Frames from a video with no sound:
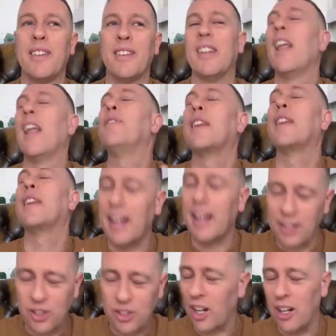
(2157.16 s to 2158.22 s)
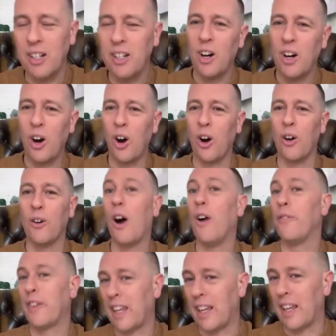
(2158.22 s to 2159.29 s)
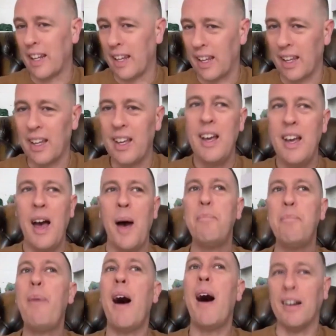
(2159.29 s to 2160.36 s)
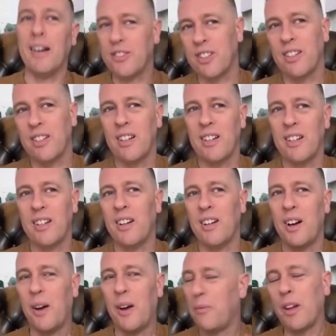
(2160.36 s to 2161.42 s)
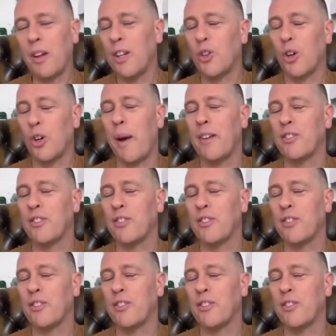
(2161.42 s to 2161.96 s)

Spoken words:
loving nature of healing. But I'm not going to talk